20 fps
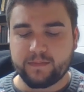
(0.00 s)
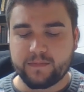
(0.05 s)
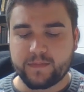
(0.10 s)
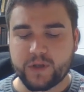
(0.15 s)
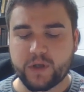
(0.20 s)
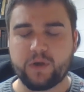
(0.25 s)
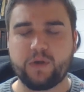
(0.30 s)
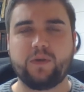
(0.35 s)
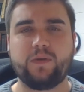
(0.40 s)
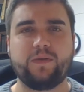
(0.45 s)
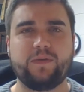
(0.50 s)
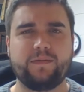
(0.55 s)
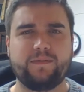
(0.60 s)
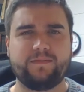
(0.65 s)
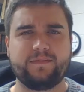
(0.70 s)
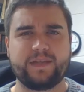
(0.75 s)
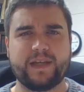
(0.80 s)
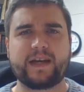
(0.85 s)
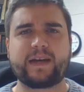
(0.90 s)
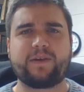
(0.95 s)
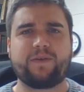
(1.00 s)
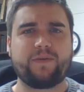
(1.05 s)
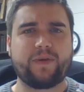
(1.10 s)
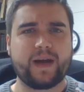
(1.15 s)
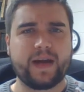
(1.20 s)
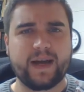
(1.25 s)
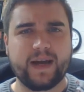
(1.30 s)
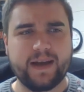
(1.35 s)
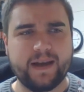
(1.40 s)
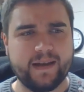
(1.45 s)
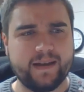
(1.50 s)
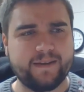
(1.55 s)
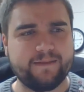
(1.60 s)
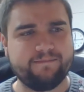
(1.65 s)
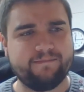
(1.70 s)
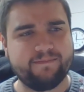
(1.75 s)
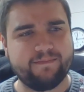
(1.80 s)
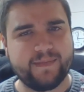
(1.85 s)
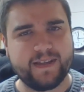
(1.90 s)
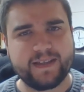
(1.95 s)
So Zechariah,
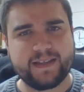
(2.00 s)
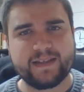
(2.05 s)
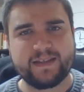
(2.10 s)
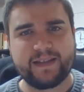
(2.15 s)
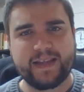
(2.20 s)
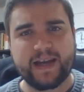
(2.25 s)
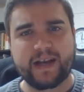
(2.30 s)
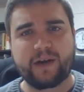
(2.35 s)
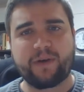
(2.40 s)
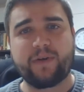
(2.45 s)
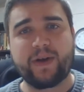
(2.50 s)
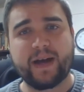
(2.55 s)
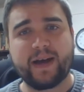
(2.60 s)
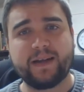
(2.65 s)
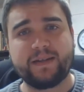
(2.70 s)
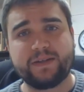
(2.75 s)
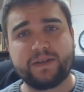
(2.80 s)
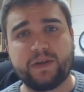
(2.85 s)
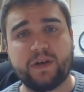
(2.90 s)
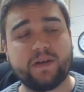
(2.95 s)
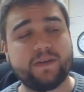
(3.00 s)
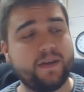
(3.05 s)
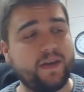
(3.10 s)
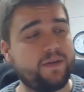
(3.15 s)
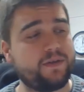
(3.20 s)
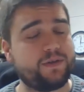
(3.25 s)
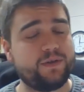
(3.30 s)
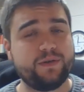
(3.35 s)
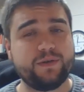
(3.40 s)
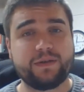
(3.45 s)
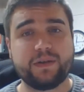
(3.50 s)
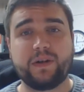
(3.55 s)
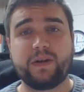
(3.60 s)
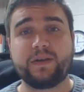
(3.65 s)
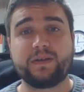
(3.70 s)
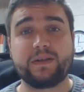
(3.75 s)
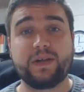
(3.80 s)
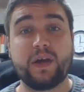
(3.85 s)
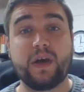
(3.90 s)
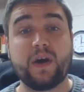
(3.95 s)
this is Zechariah's song. The other two
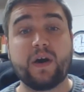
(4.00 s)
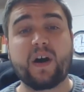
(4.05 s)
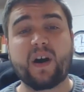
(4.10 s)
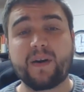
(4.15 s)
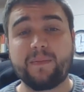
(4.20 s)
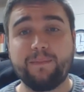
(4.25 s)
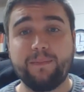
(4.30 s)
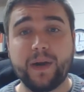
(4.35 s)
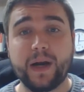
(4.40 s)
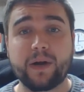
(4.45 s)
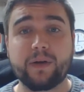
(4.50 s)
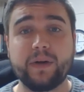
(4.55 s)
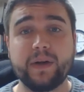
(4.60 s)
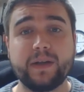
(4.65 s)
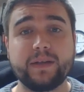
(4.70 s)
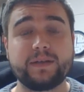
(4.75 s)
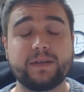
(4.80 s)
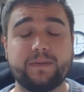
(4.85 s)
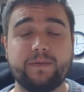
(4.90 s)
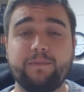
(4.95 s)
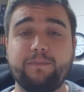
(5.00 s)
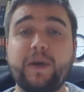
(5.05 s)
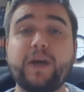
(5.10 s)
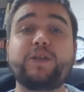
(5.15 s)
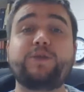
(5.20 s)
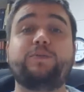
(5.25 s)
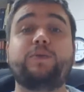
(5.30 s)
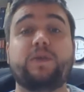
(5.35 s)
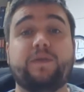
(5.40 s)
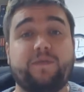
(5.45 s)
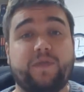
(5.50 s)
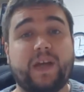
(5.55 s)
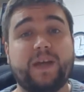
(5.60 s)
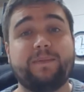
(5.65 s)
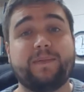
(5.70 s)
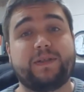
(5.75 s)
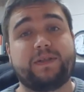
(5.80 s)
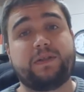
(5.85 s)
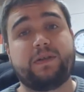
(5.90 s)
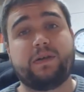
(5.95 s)
songs are Mary's much more
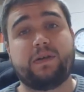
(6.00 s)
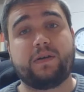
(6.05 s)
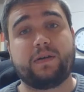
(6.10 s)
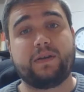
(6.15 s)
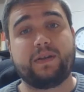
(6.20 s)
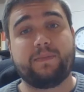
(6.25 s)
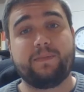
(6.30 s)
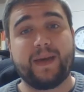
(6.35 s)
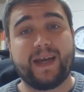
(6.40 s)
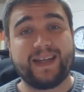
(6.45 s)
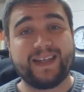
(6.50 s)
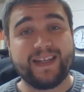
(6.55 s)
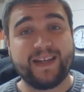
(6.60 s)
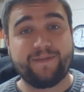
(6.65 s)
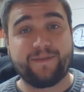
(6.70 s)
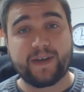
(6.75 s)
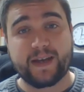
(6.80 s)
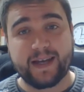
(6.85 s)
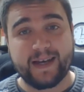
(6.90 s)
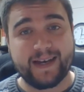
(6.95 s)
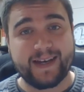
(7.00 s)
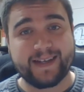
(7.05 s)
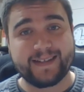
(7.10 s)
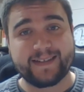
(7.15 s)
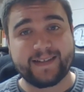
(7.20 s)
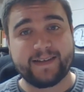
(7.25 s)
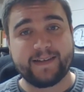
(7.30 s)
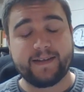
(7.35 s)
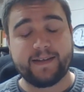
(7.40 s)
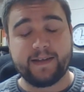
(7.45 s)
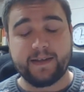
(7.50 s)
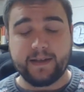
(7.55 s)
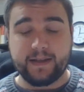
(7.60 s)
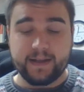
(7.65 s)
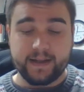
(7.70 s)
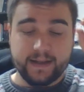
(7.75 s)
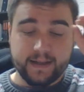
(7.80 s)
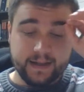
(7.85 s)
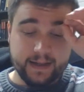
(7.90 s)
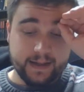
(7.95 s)
famous song, the Magnificat,
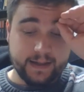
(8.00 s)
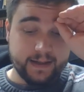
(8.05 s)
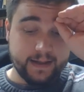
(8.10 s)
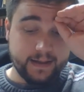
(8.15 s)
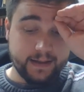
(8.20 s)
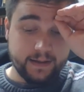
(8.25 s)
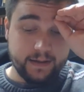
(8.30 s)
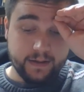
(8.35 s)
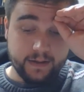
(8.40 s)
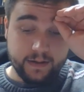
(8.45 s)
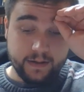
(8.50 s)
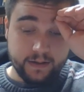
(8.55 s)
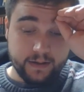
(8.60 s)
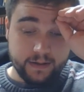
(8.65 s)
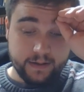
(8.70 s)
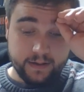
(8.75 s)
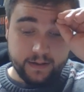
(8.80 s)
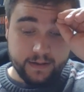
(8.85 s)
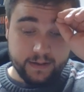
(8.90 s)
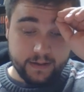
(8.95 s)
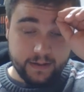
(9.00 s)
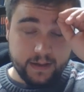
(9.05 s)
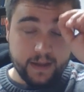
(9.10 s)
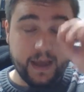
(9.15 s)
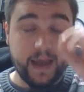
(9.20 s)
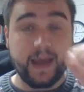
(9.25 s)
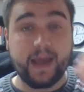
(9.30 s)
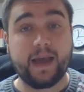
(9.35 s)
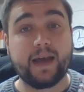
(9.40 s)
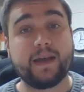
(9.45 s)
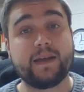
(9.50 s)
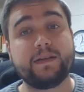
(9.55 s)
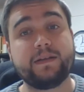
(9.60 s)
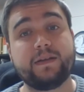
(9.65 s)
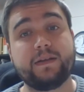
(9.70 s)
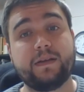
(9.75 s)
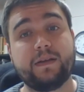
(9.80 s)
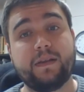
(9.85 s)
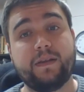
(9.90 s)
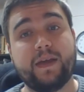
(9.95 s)
and
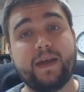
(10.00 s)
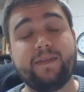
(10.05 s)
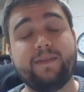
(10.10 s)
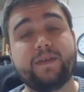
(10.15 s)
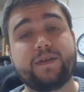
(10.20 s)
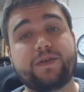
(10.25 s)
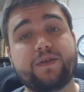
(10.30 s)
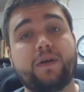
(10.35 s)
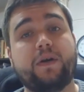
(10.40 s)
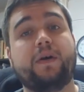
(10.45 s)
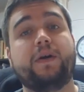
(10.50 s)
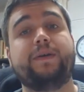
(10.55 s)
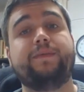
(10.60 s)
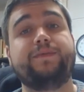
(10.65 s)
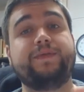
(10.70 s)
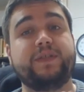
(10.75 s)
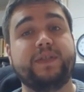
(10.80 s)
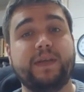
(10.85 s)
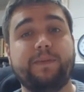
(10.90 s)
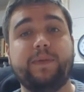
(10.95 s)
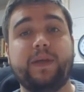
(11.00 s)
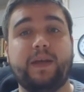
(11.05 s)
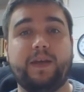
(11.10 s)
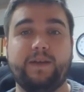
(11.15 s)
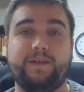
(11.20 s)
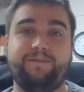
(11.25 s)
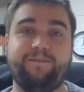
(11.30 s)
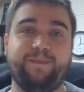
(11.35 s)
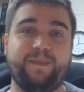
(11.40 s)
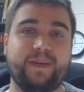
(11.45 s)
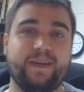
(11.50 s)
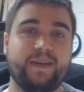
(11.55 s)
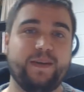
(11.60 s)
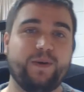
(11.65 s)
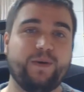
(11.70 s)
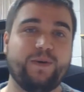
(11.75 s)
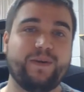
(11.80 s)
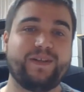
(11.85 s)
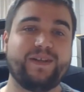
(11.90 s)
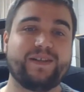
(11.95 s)
then the Song of Simeon,
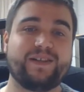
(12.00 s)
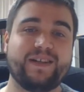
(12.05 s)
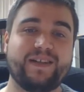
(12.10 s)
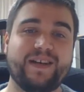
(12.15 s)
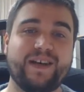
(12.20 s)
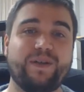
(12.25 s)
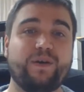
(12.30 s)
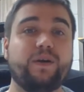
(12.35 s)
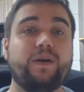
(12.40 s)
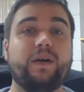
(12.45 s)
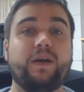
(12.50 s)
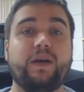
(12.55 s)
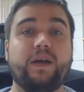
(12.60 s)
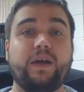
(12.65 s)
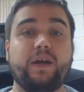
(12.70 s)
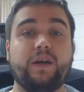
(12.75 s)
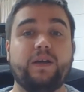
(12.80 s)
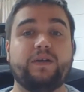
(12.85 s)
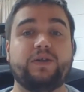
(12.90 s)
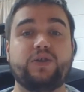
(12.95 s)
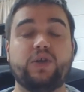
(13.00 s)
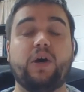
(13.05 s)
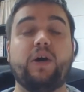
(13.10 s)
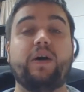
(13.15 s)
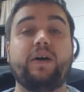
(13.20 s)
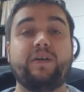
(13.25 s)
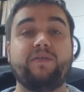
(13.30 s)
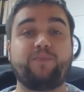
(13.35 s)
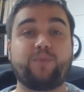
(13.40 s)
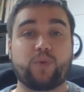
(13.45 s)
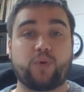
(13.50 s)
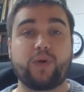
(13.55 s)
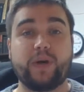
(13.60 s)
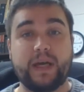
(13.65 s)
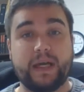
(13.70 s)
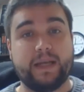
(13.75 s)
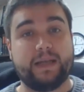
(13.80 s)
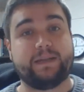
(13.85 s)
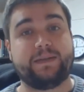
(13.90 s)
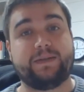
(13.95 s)
which is another song of
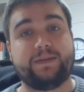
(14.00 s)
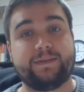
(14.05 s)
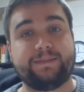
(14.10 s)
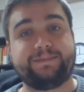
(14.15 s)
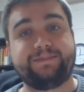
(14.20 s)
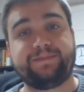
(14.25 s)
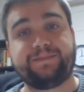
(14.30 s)
praise.